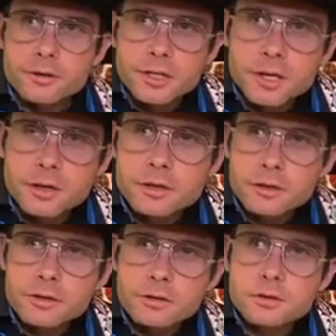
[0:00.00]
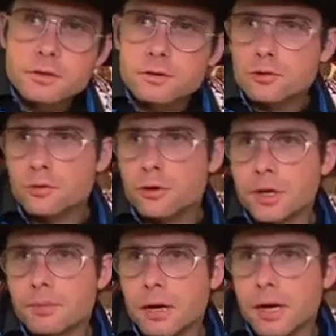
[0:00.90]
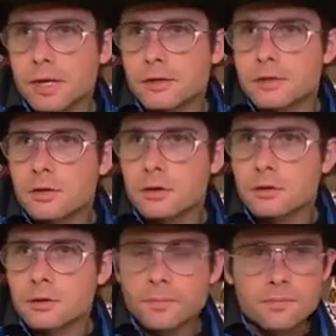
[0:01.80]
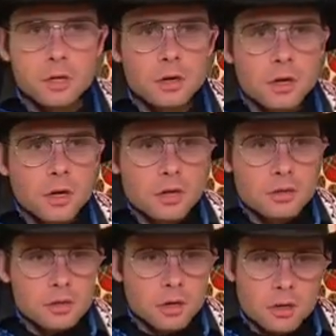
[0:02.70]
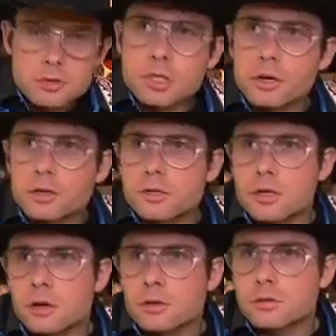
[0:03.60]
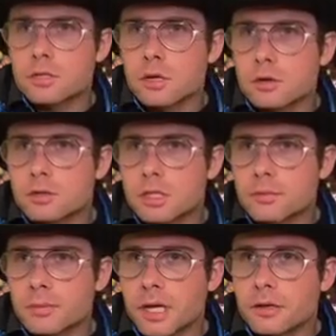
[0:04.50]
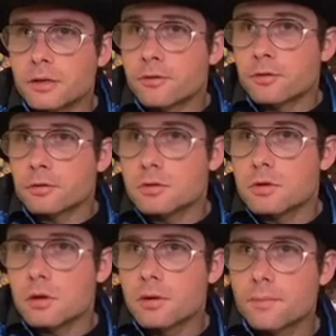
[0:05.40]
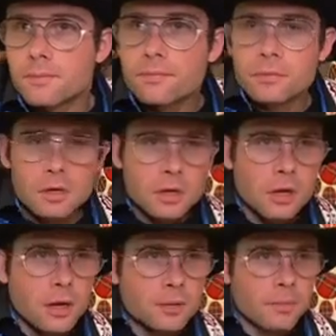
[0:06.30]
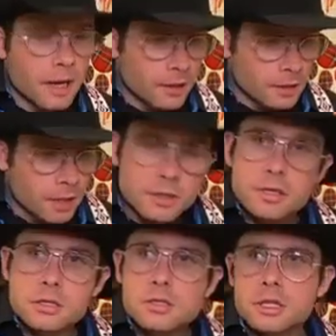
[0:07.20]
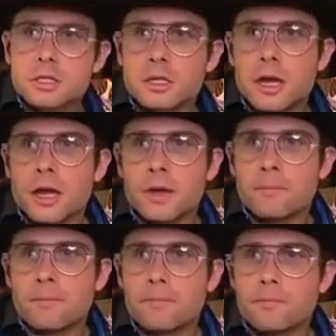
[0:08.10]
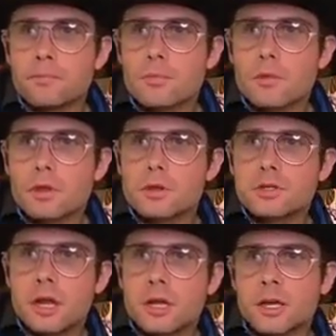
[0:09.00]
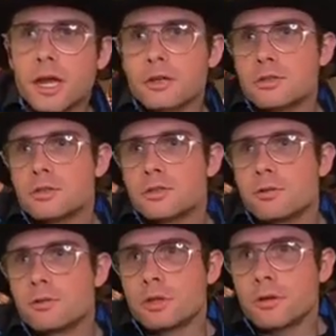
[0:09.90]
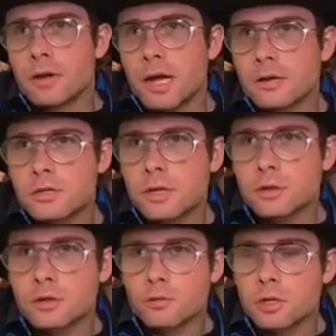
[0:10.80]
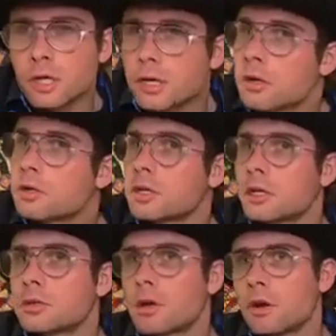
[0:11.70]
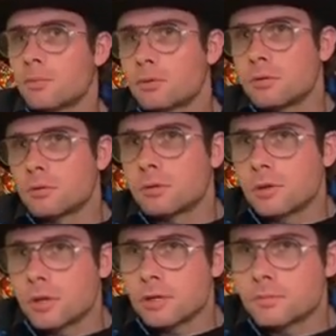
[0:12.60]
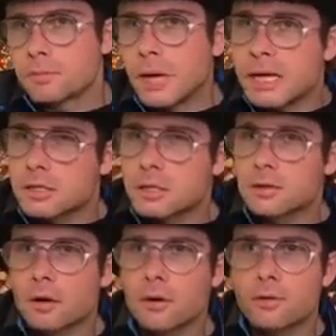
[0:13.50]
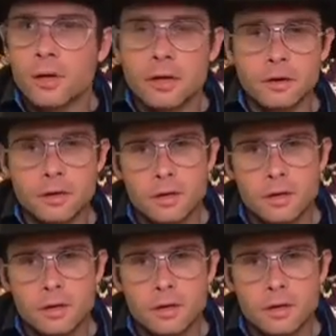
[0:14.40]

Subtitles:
and tell you another story behind a song. The song's called Songs That Made a Difference. And back in 1969, Johnny Cash and June at their house held what they called a guitar pull, where they passed the guitar around